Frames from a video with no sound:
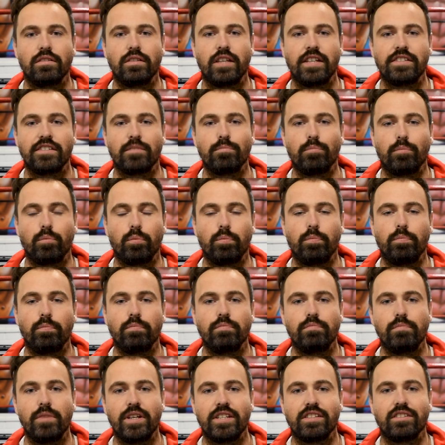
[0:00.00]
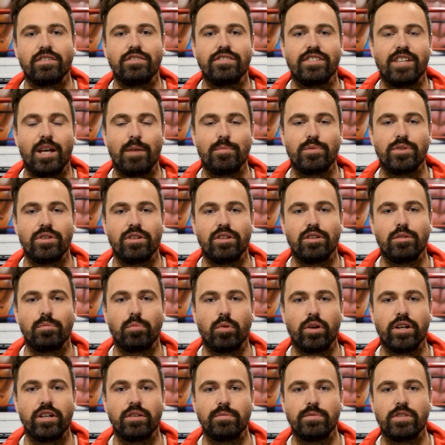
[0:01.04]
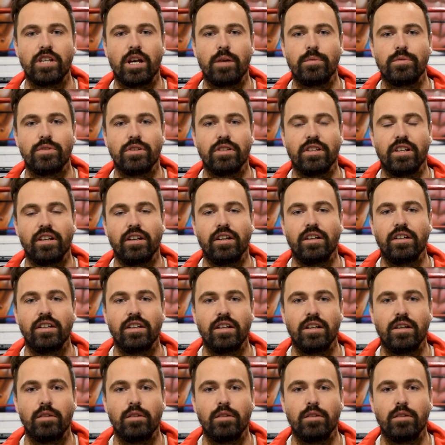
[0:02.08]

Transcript: There's a misconception and a preconception that